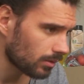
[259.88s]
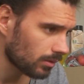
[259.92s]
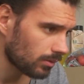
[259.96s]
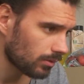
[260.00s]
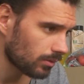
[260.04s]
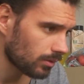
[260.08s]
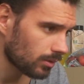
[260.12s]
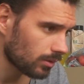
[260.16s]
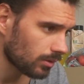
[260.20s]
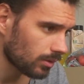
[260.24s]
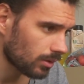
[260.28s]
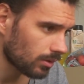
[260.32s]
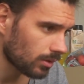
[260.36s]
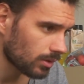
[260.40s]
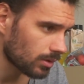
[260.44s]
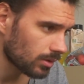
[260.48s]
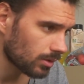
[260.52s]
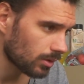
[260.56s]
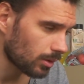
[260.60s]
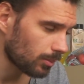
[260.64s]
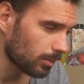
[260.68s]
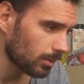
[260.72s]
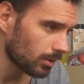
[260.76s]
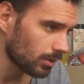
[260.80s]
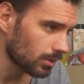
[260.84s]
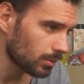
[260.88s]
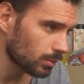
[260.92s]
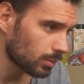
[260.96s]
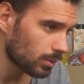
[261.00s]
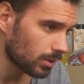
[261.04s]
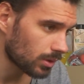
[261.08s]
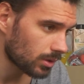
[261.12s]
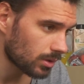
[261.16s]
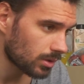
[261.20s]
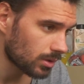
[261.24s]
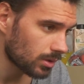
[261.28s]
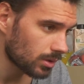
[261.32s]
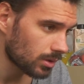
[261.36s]
for our stop loss,
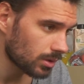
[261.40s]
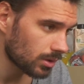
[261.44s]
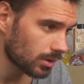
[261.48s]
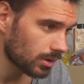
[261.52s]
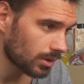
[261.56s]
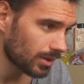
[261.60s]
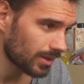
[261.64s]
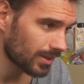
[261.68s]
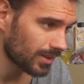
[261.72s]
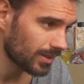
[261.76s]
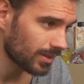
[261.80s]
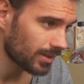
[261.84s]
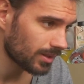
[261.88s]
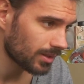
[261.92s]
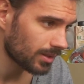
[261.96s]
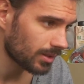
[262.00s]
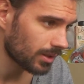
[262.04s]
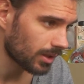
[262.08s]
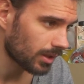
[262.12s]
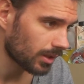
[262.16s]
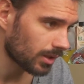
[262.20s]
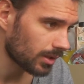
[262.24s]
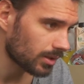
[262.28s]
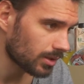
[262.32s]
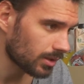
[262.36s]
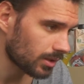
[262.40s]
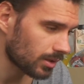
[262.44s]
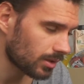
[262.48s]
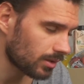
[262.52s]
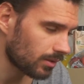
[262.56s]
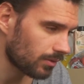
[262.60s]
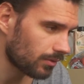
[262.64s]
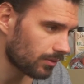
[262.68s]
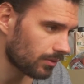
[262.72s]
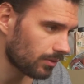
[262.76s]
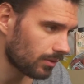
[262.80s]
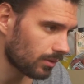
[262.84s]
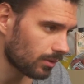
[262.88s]
which is, like I said, the
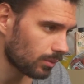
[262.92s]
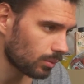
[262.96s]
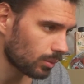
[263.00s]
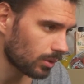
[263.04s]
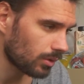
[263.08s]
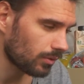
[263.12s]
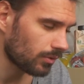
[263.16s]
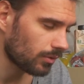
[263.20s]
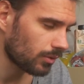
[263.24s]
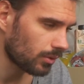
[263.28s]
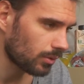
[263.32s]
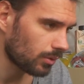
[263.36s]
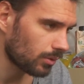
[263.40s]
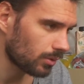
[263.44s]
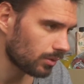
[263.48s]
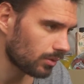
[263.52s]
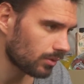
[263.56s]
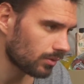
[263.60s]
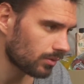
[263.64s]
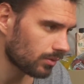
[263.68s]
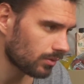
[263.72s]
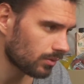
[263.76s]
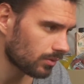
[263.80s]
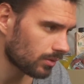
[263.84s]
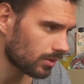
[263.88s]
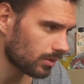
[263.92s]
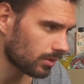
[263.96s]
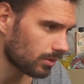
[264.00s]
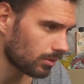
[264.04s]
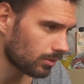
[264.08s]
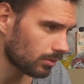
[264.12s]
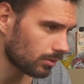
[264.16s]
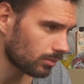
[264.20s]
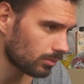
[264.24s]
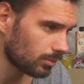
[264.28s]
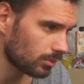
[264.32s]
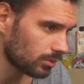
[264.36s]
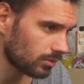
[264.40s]
1/3 of the whole
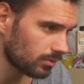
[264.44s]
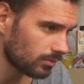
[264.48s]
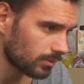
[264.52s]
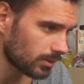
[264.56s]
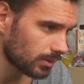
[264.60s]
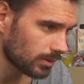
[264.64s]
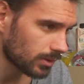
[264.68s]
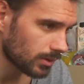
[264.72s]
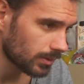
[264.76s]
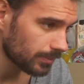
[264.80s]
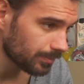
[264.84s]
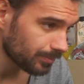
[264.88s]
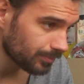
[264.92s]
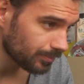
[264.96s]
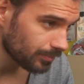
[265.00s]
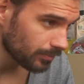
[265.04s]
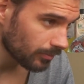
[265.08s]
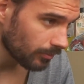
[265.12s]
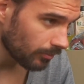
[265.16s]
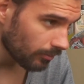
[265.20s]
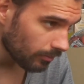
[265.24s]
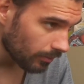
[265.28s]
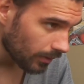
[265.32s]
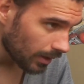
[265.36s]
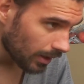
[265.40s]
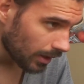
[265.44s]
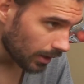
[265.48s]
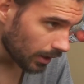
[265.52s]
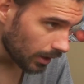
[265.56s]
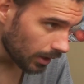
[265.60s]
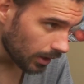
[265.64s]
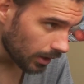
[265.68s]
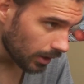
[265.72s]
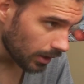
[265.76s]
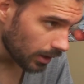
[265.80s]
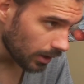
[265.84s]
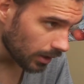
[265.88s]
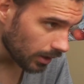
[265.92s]
movement.
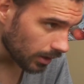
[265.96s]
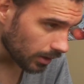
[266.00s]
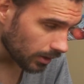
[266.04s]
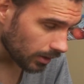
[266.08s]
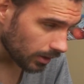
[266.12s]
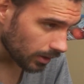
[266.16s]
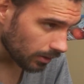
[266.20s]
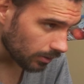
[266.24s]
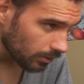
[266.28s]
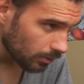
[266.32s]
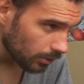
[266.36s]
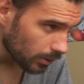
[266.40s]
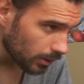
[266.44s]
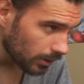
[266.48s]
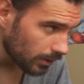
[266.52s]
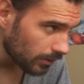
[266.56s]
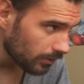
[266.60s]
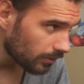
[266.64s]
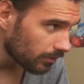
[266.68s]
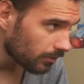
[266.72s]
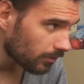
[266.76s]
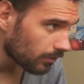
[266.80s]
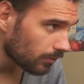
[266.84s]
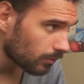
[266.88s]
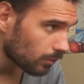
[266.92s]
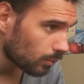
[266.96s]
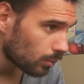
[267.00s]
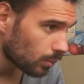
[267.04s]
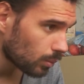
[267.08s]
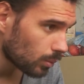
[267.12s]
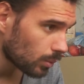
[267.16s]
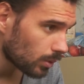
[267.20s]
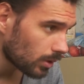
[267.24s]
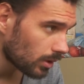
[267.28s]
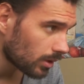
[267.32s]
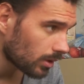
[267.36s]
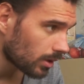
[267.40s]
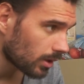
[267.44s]
And now if
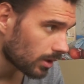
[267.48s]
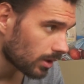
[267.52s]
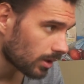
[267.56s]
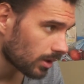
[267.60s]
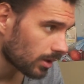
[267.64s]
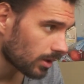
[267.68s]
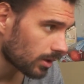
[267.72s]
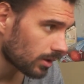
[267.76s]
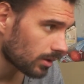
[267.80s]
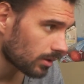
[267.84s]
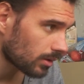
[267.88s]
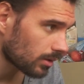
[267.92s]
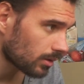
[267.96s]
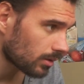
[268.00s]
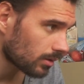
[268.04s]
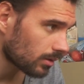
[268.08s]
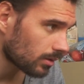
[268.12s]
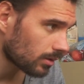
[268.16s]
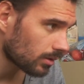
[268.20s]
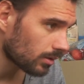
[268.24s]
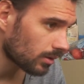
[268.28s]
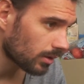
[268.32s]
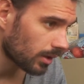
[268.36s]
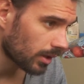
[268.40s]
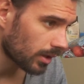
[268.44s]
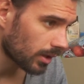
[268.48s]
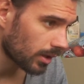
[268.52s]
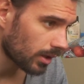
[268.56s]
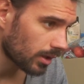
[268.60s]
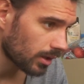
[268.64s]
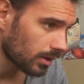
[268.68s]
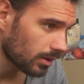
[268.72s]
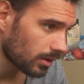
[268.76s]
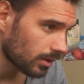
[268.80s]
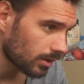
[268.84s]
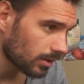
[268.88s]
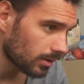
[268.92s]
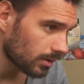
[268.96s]
we add
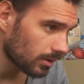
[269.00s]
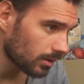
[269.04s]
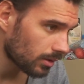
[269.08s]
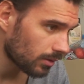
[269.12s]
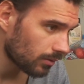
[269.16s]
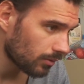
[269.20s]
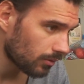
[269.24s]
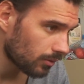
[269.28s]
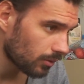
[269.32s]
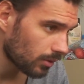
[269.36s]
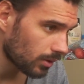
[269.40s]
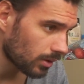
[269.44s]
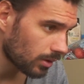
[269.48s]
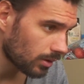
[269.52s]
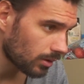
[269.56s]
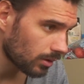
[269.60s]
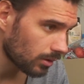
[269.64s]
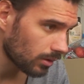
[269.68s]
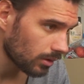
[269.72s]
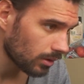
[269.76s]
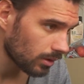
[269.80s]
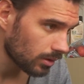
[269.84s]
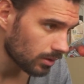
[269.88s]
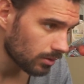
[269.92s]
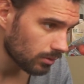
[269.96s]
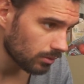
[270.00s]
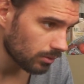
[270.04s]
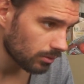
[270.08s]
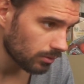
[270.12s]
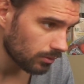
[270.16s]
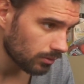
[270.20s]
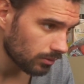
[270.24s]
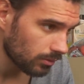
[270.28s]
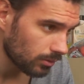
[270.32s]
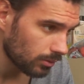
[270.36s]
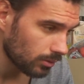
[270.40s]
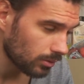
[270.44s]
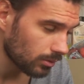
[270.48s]
again $3 or
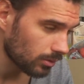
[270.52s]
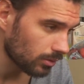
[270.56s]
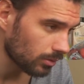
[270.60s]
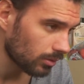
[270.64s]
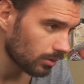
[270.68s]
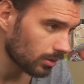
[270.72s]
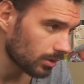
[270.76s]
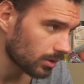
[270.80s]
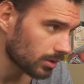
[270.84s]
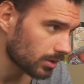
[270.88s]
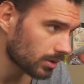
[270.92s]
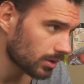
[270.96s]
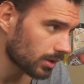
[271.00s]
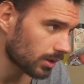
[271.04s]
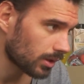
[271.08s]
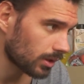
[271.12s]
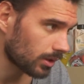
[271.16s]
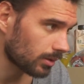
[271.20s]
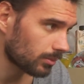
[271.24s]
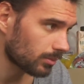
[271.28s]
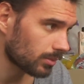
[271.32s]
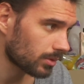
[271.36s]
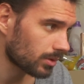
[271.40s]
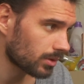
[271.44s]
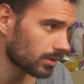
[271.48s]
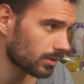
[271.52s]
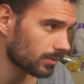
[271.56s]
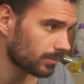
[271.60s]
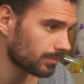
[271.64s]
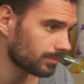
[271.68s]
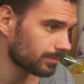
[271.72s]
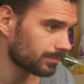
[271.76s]
$4 times